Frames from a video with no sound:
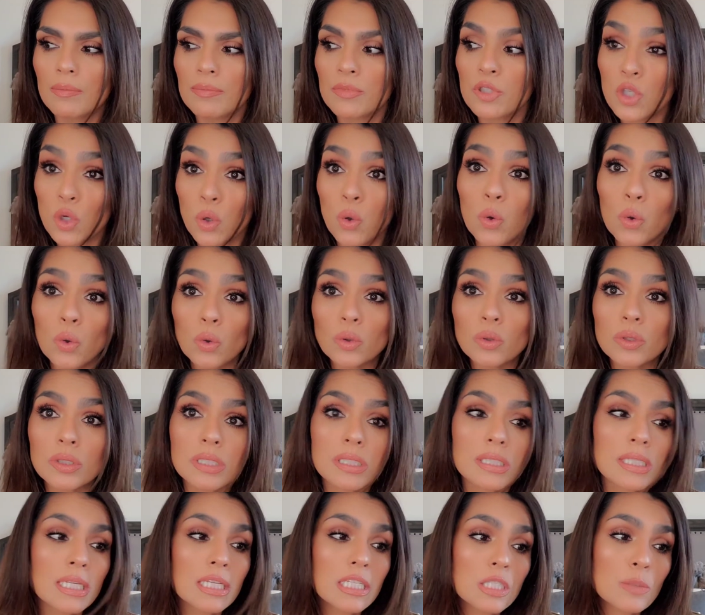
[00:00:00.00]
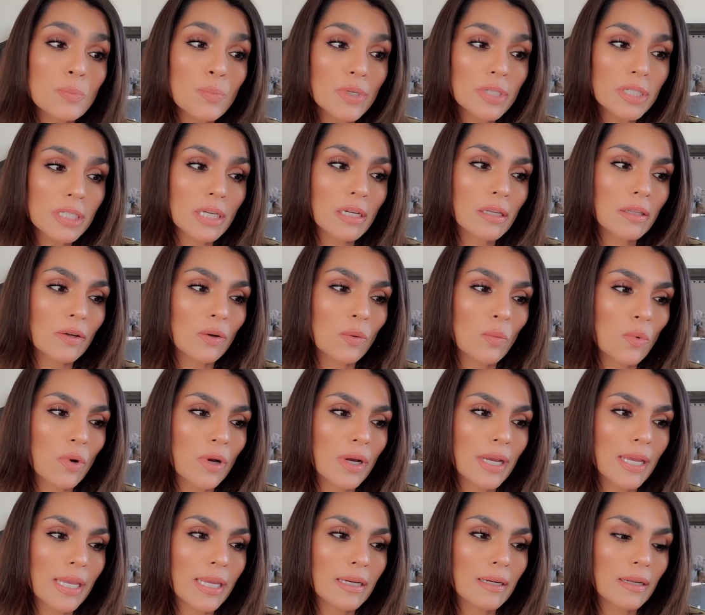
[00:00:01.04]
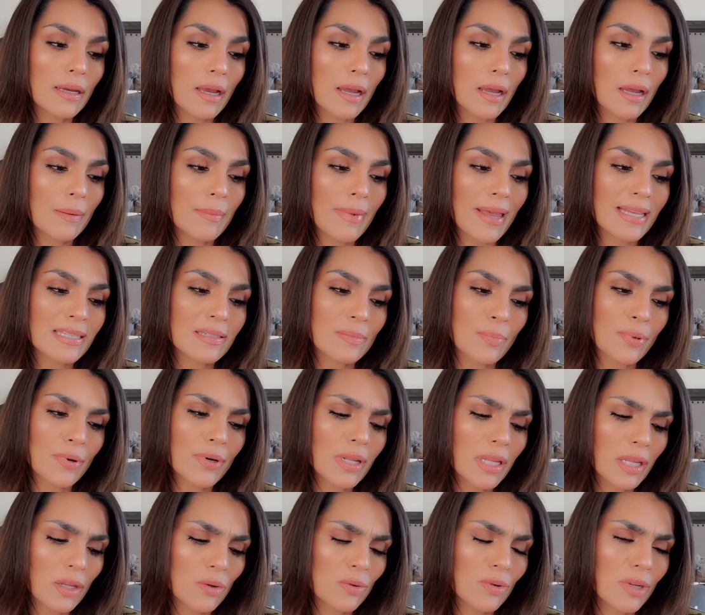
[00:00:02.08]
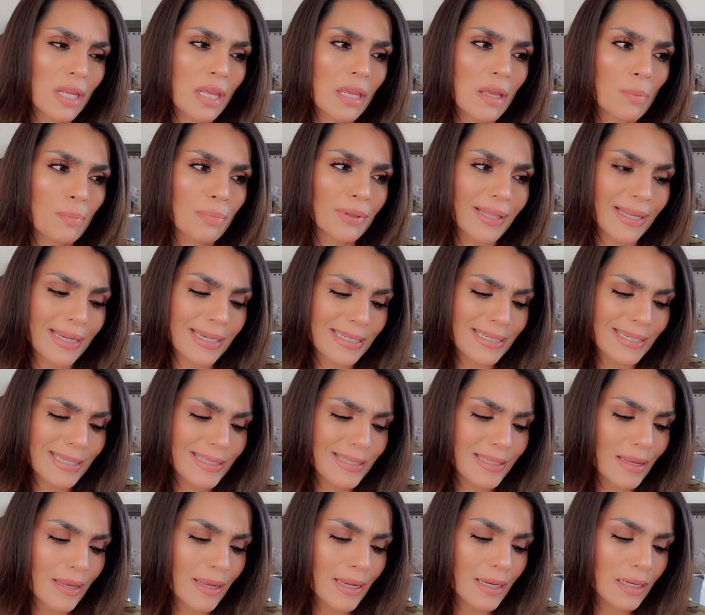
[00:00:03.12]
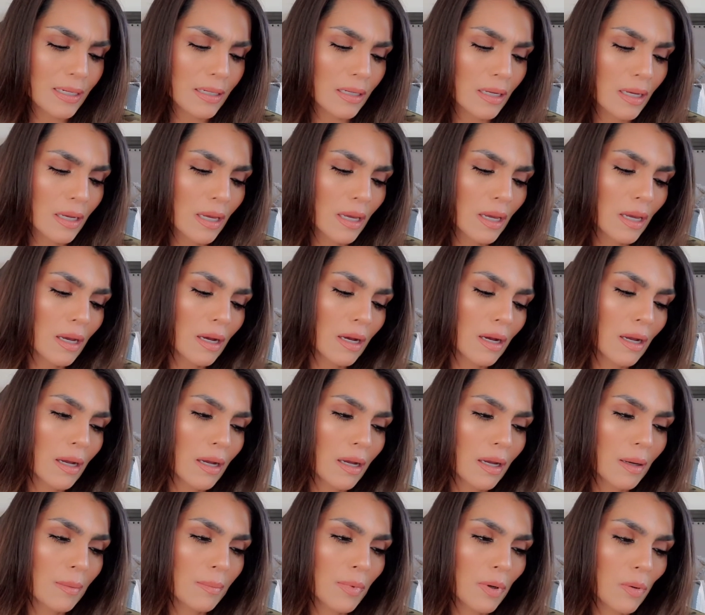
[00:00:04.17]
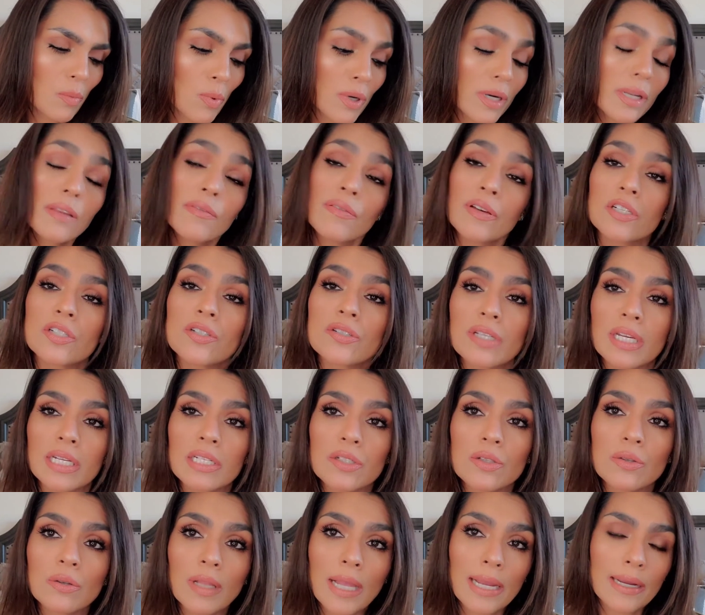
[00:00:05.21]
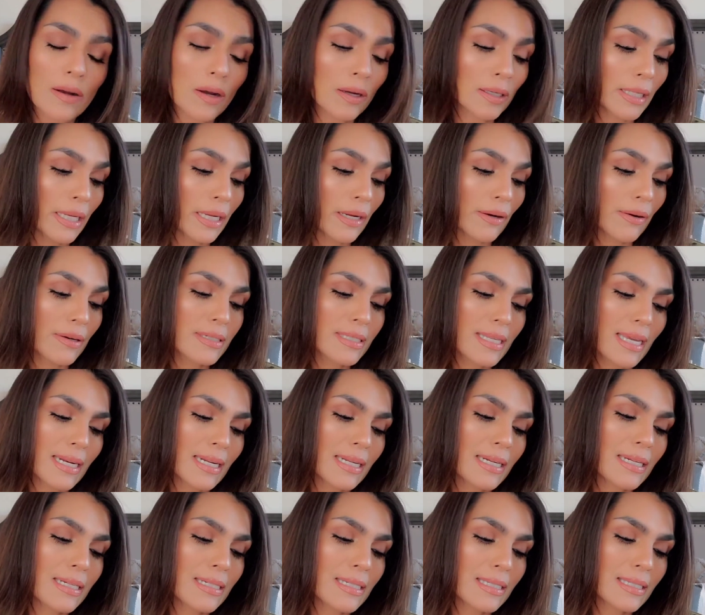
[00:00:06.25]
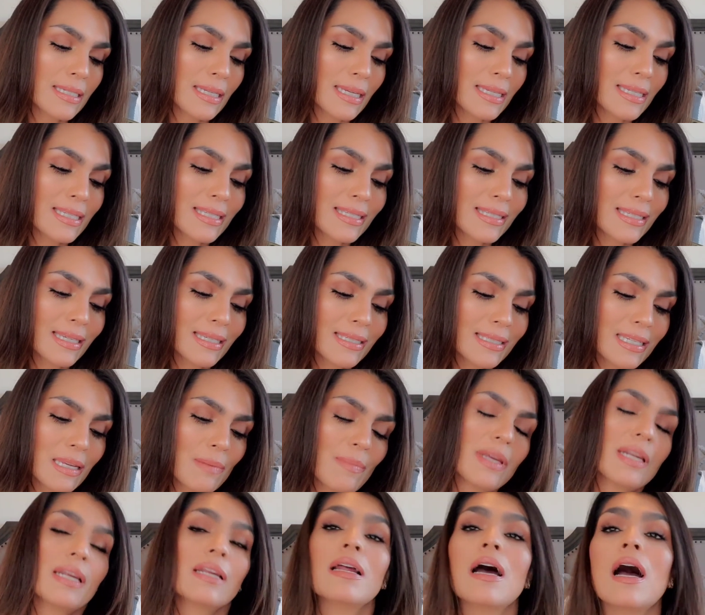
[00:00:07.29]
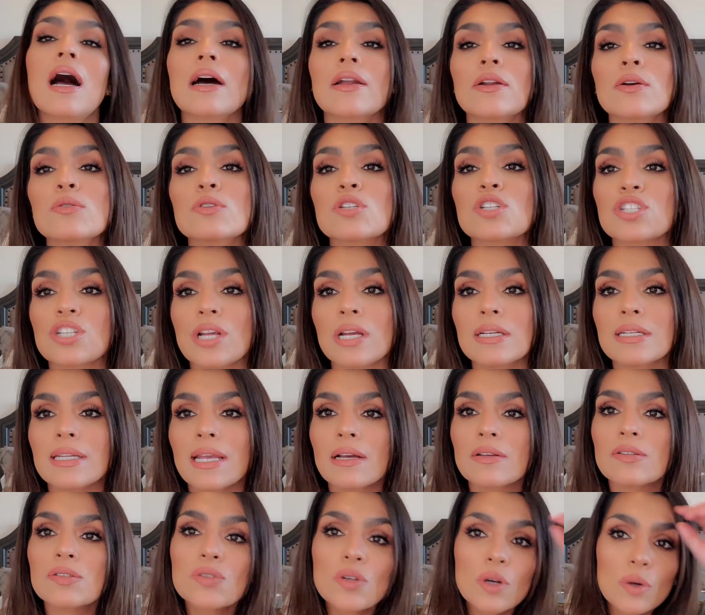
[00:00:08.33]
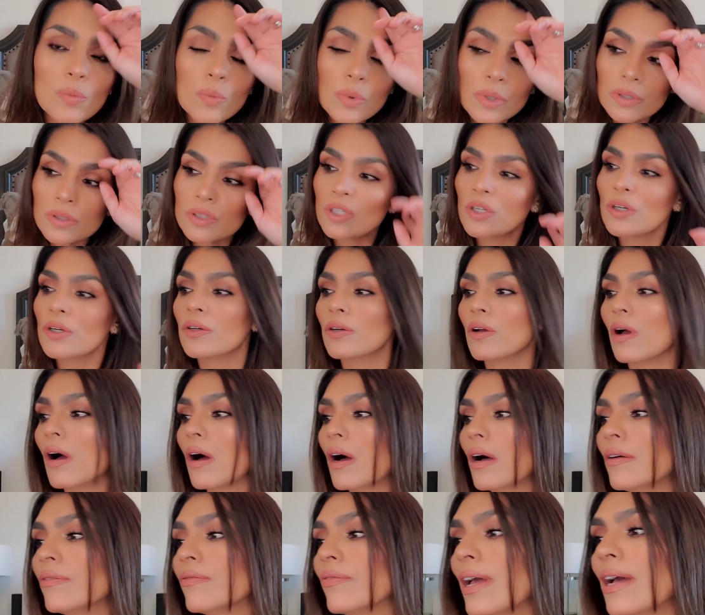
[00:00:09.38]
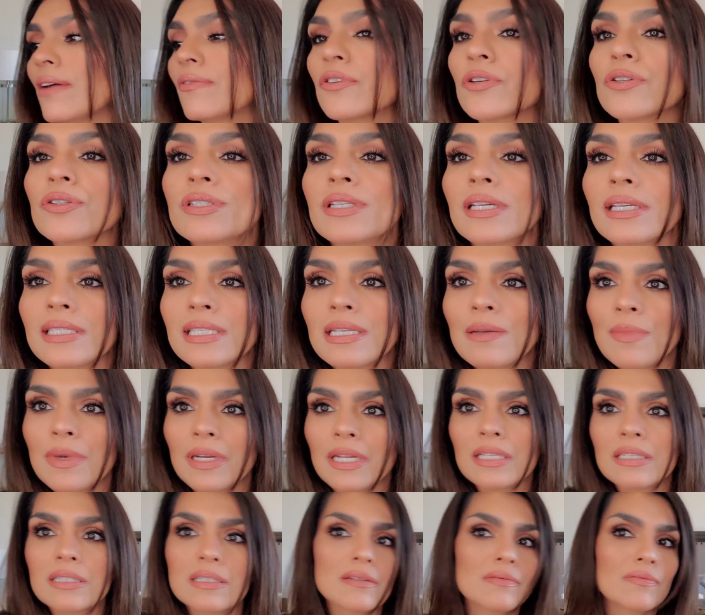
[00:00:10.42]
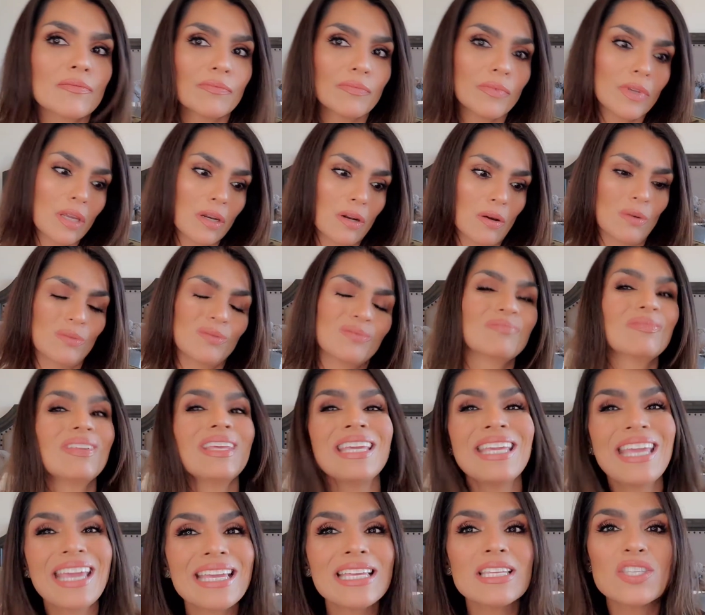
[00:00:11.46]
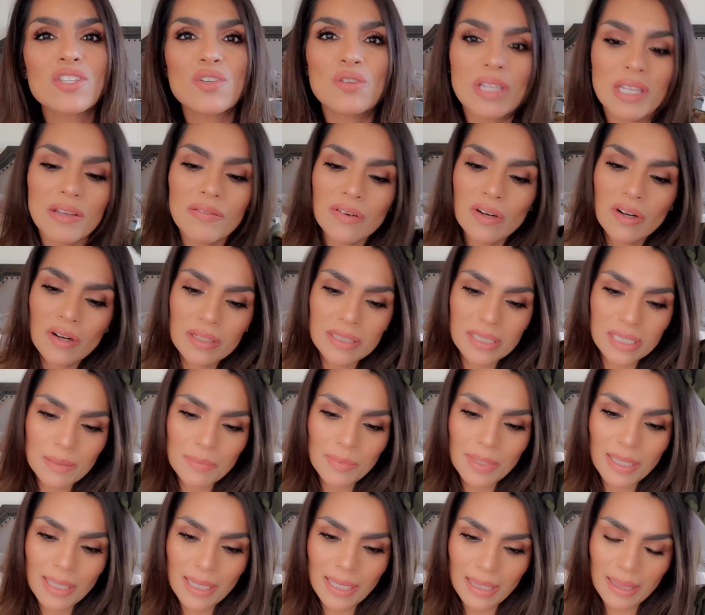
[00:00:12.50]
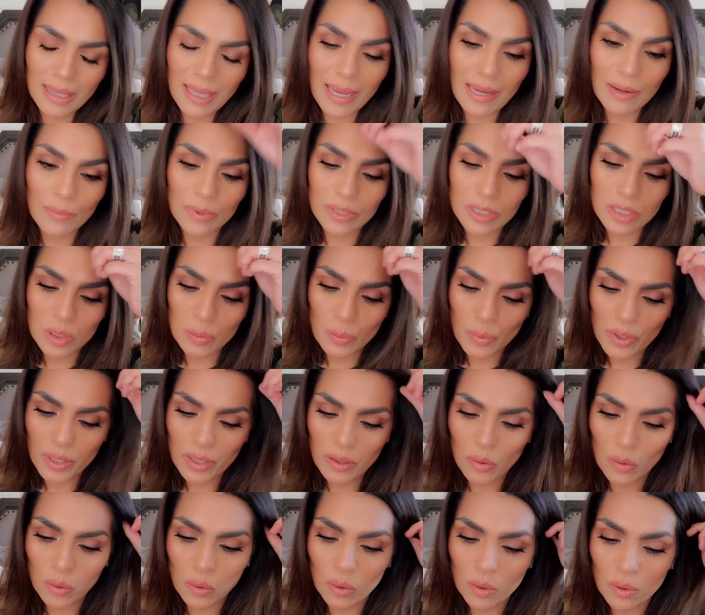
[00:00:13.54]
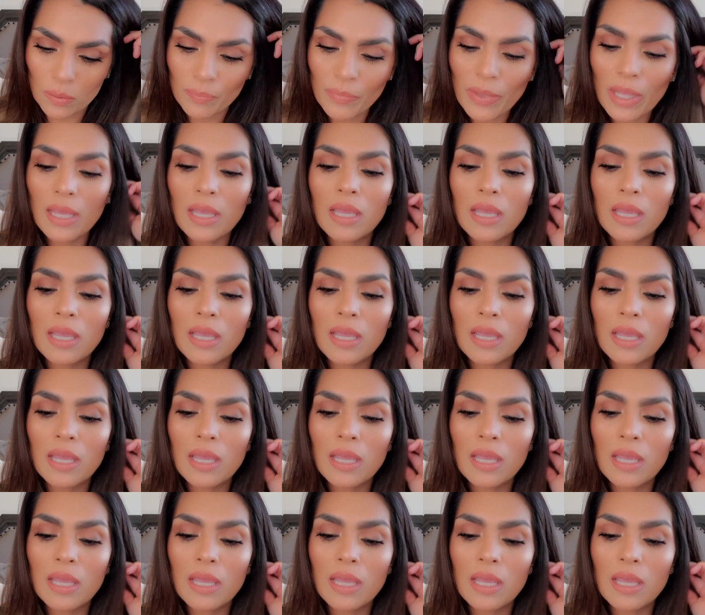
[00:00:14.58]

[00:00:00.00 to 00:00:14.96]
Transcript: tools. This particular one has a pretty unique plate design. One of the features I do like on here is that it is a 60-minute auto shutdown, so it will turn off after 60 minutes if, you know, in case you leave it on, something like that, which is pretty cool.